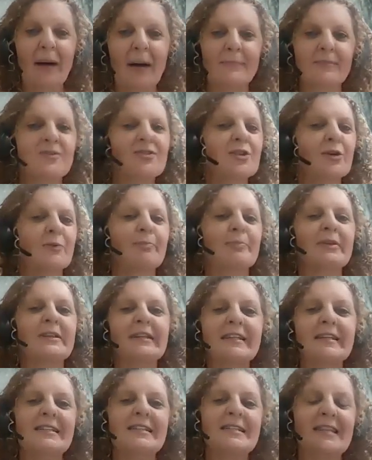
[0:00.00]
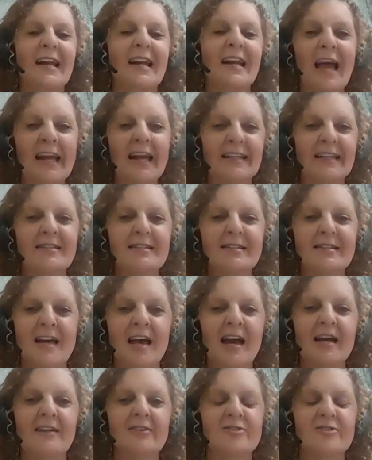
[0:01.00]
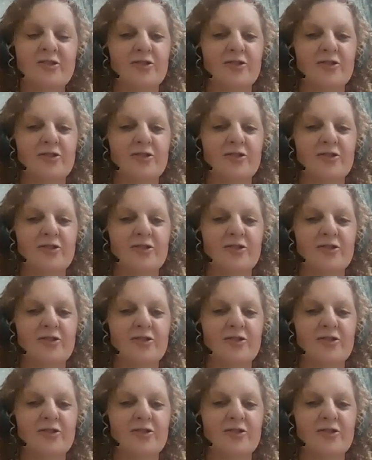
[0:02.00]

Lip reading: So please, at any stage,